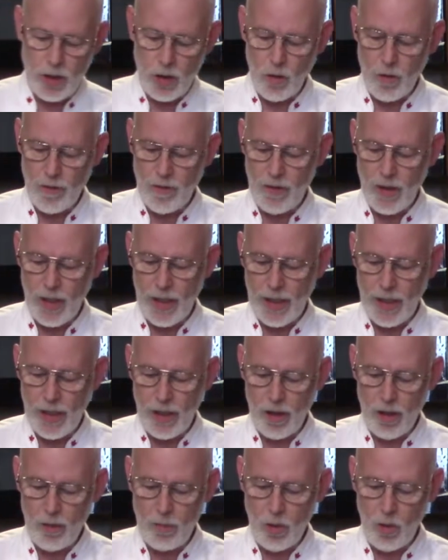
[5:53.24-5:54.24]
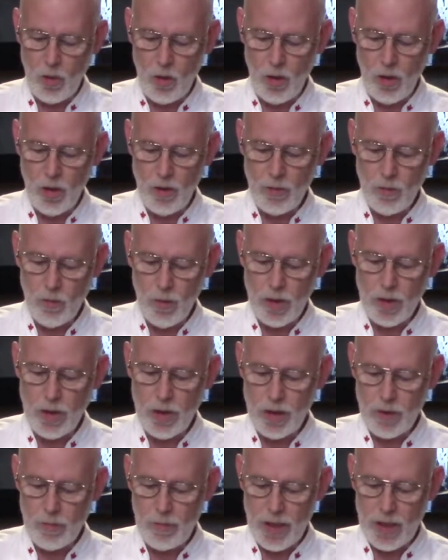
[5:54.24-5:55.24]
go flying out of the bowl. Once
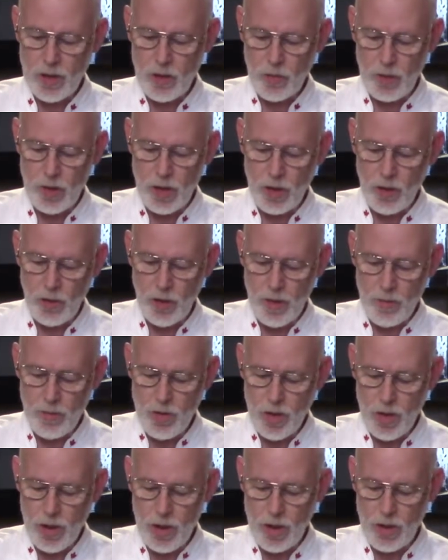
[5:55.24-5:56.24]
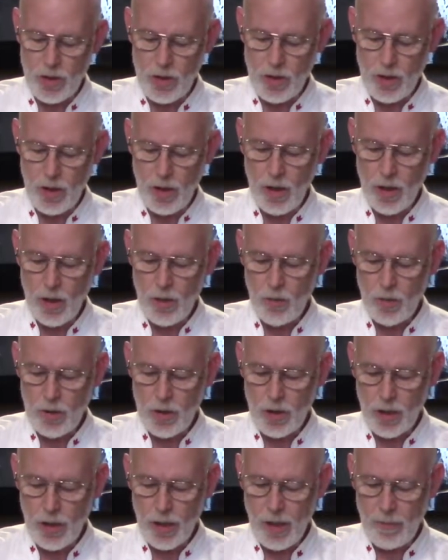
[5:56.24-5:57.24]
it's mixed with the cream cheese, we'll
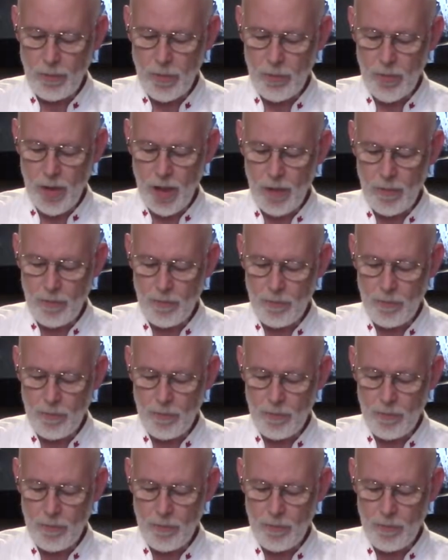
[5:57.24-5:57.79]
turn it up a bit.